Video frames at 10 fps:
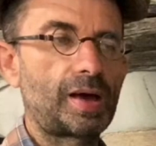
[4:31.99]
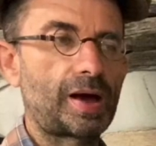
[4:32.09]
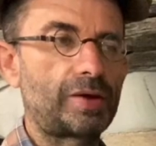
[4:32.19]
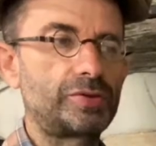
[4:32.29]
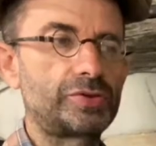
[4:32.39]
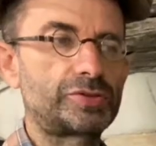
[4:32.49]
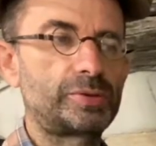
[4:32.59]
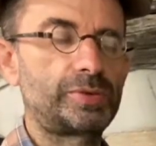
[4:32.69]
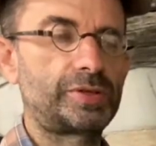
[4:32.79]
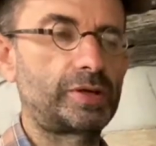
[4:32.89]
out in the
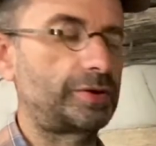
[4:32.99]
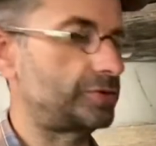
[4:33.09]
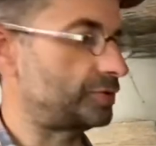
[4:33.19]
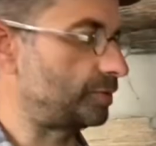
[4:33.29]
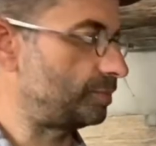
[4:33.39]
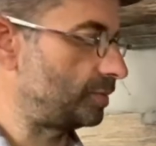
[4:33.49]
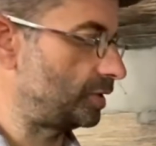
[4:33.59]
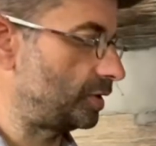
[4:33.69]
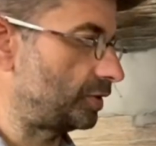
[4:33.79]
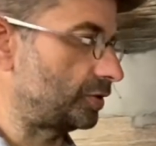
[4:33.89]
cemeteries,
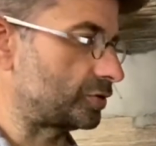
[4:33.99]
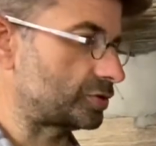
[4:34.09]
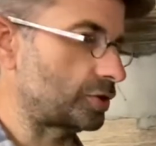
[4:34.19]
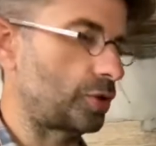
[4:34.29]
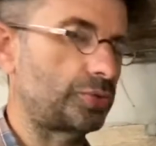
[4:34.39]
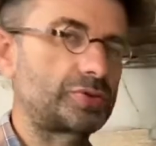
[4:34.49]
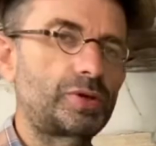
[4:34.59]
the stones